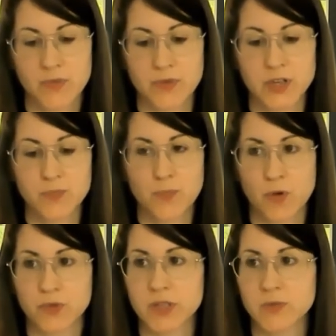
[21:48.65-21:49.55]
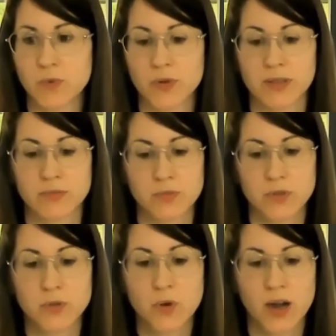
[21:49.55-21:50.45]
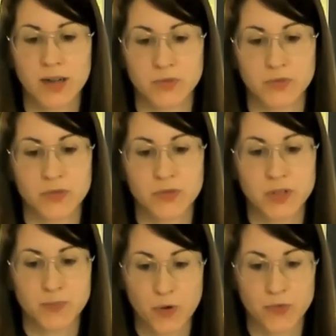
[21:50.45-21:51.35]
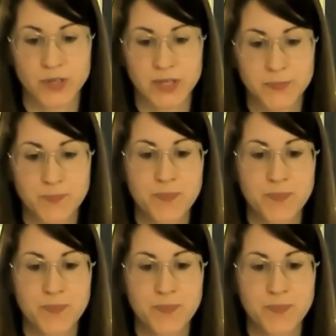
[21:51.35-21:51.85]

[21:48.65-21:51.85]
responses, more than 200 responses.